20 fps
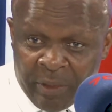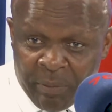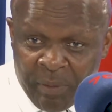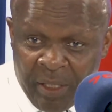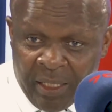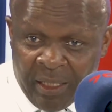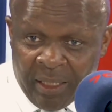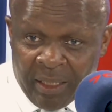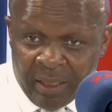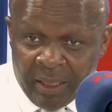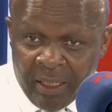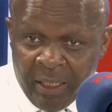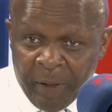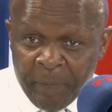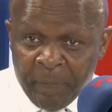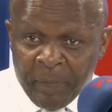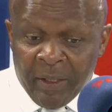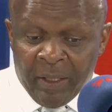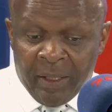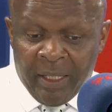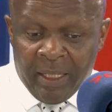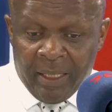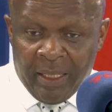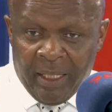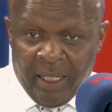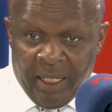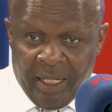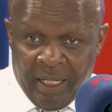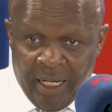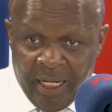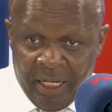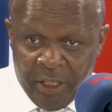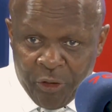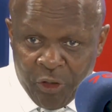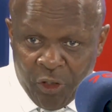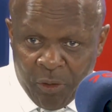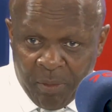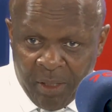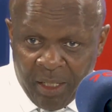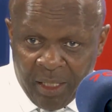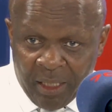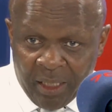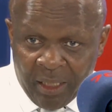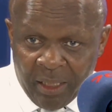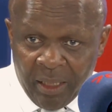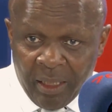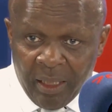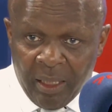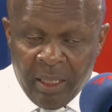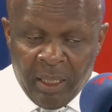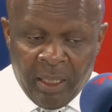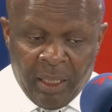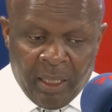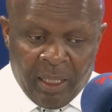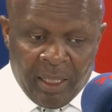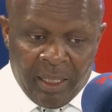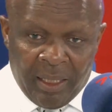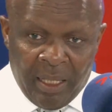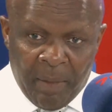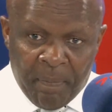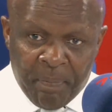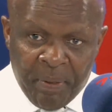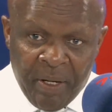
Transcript: these monies that here is your money. The